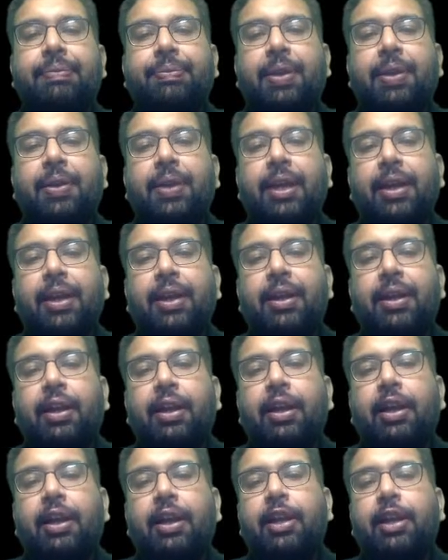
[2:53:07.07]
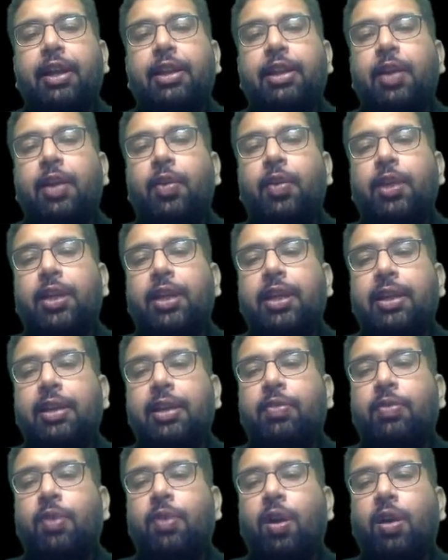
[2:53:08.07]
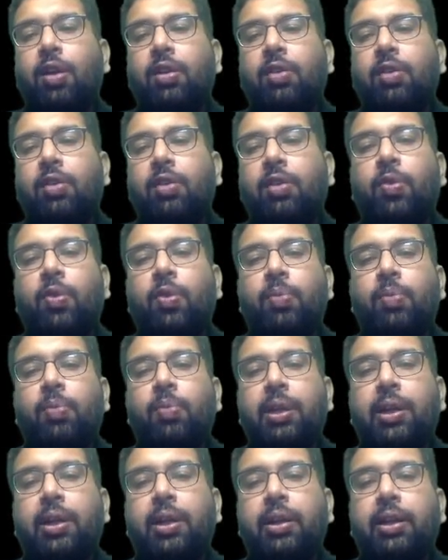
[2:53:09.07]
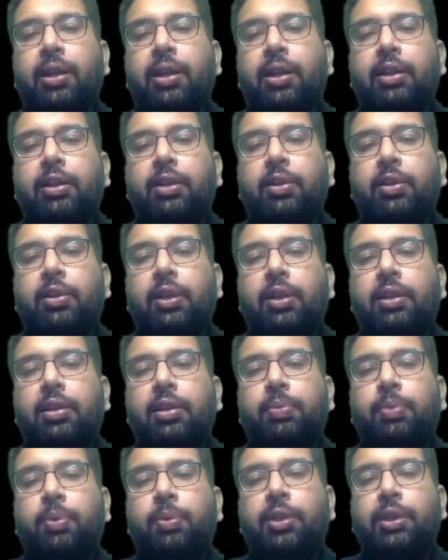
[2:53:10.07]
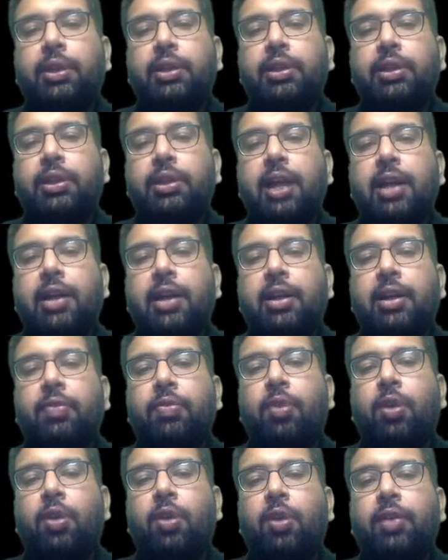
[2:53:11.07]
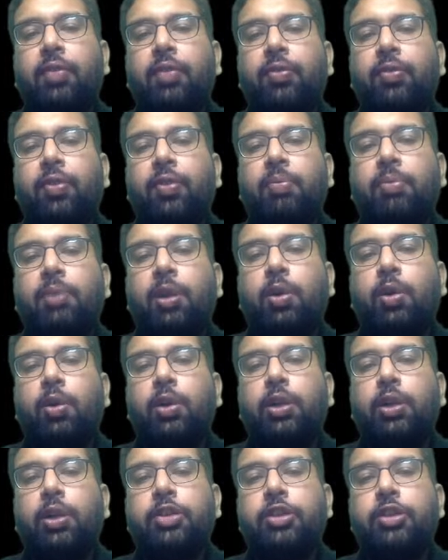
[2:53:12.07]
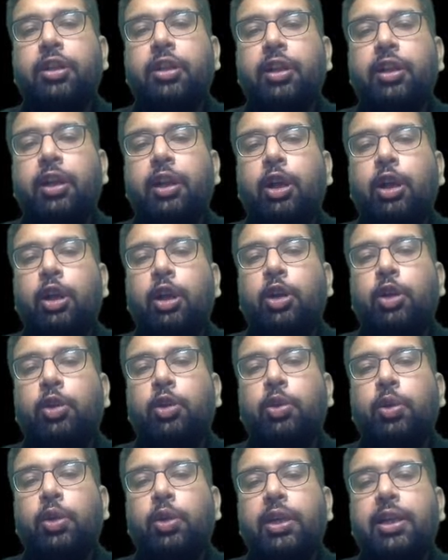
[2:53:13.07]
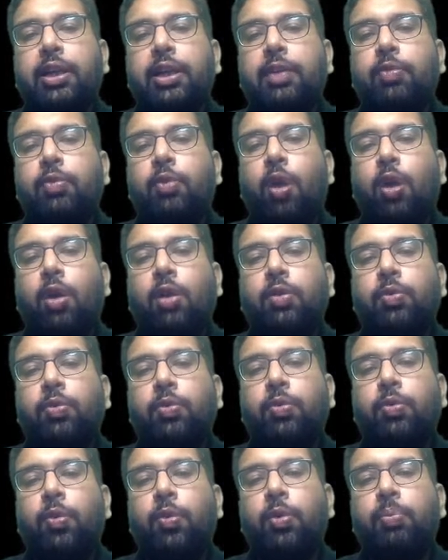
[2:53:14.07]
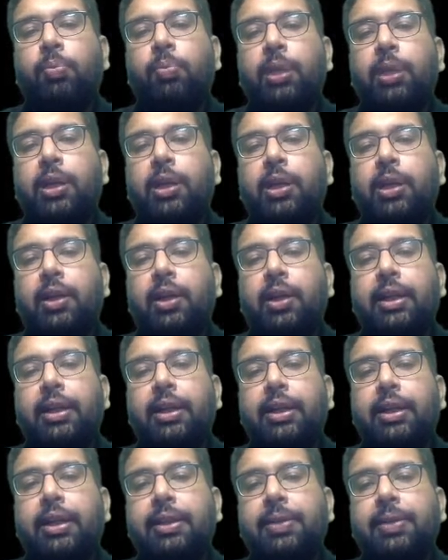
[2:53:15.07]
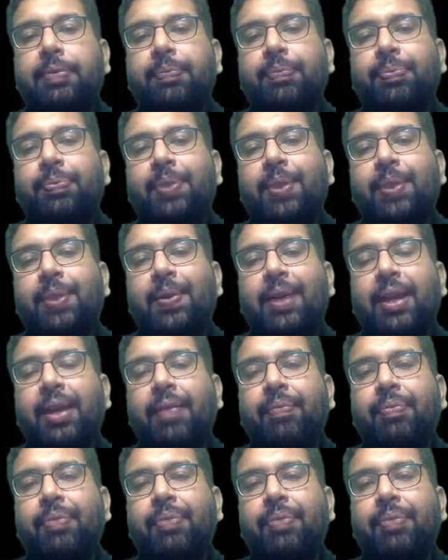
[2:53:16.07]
Okay. Now he walks 4 meter east. So let's suppose he started walking from the origin. So he walks 4 meter east. Okay.